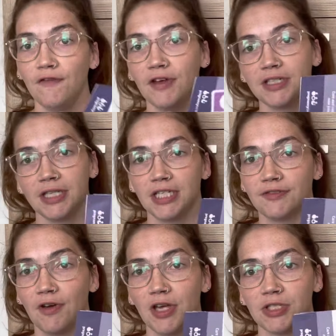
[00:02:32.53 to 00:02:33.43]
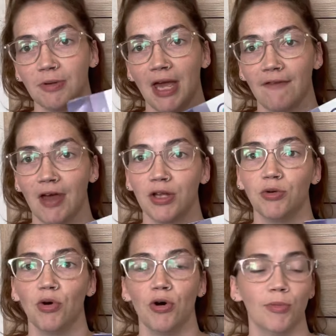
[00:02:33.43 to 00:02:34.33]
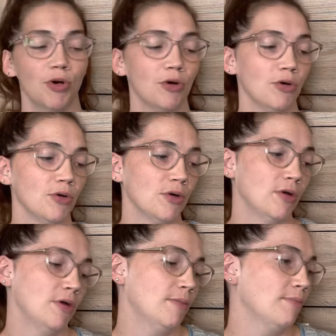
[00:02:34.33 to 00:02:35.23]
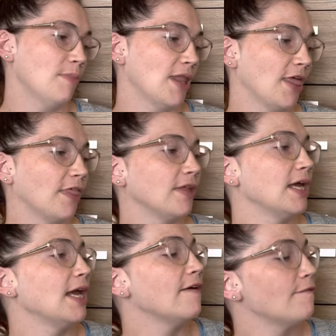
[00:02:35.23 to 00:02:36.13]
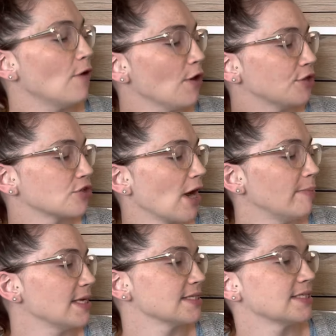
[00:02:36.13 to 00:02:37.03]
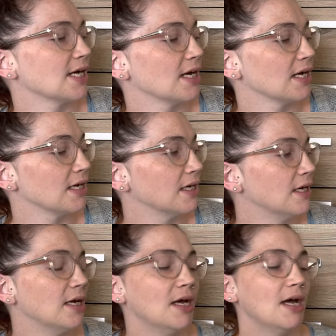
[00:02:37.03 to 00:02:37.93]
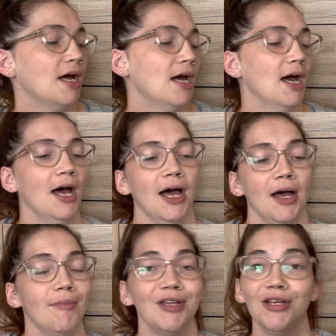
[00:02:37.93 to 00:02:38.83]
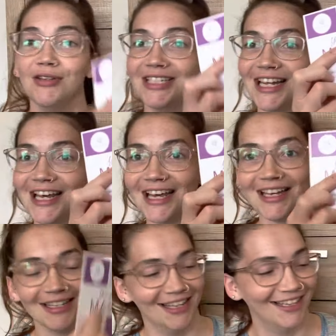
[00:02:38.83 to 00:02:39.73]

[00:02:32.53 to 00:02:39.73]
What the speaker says: first things first, we have our normal monthly fourth trimester. You did it.